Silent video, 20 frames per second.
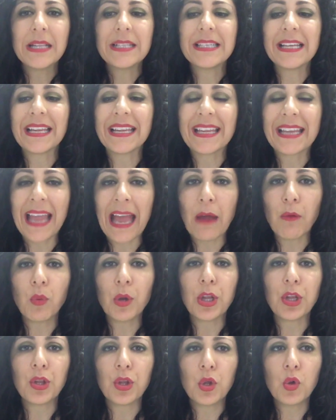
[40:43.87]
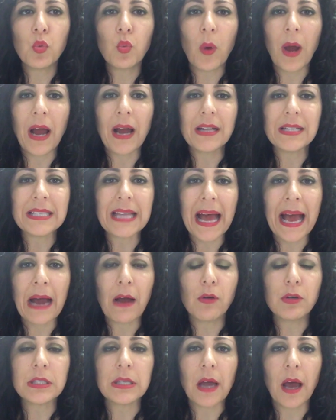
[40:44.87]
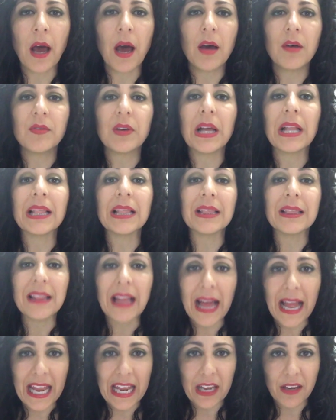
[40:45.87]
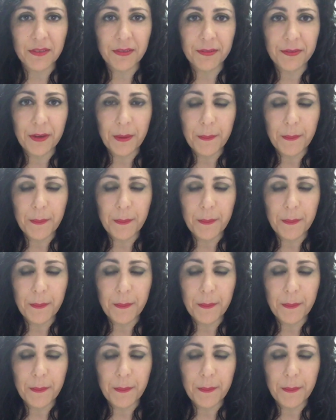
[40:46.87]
to get what you want out of life.